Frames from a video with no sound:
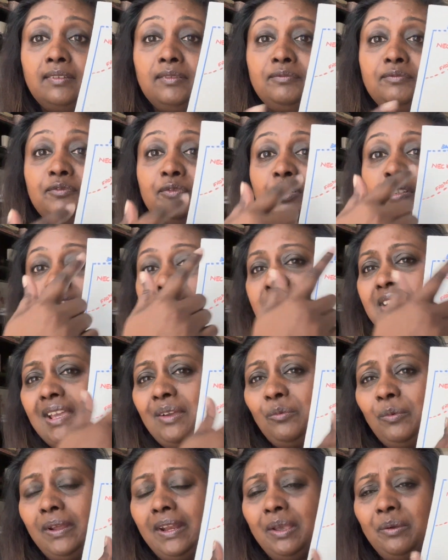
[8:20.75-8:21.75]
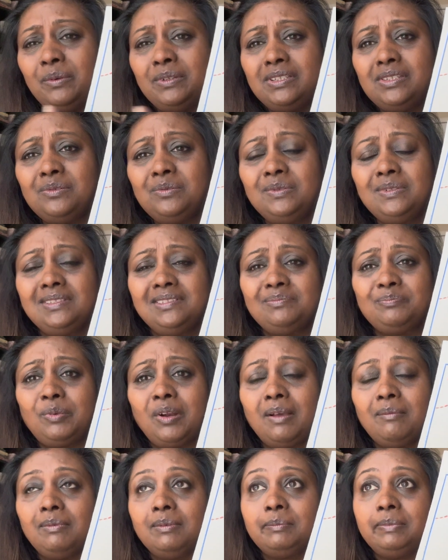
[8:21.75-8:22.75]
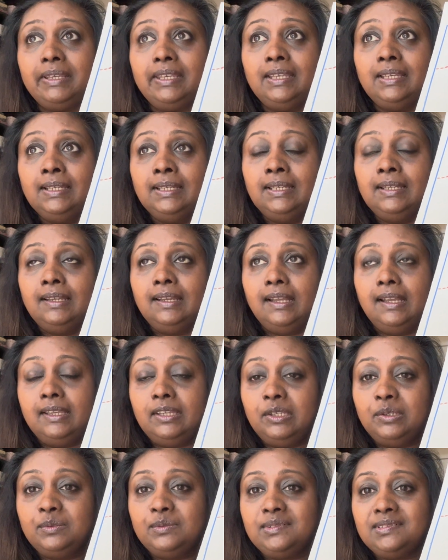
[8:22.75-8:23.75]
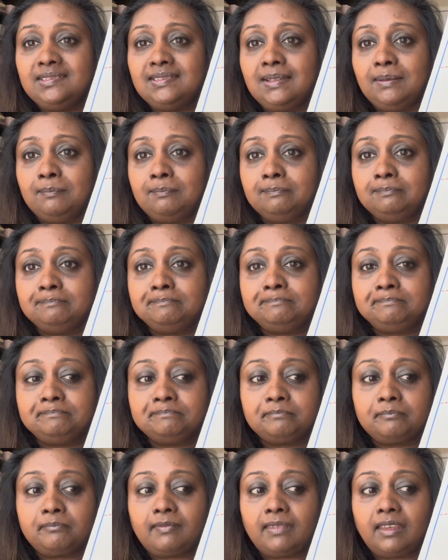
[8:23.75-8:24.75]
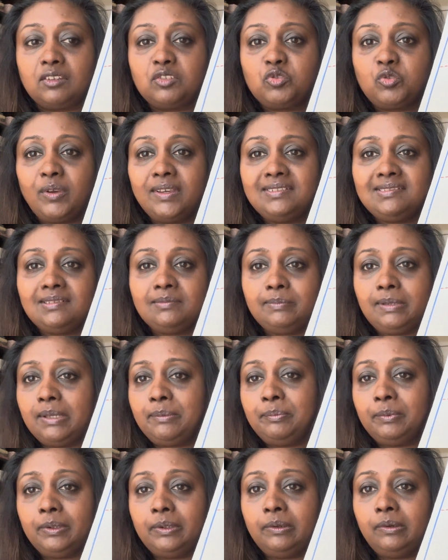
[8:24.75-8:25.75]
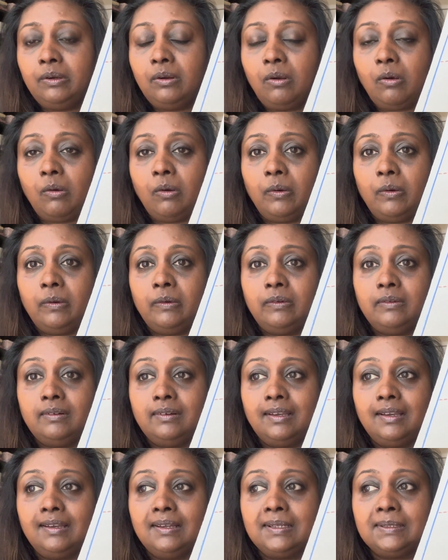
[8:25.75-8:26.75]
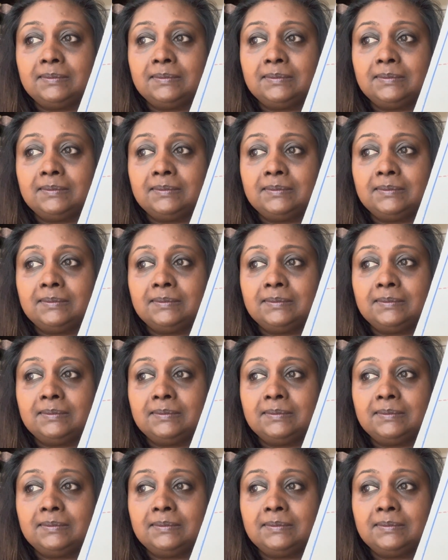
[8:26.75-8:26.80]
first what I would do is probably use some tracing paper, or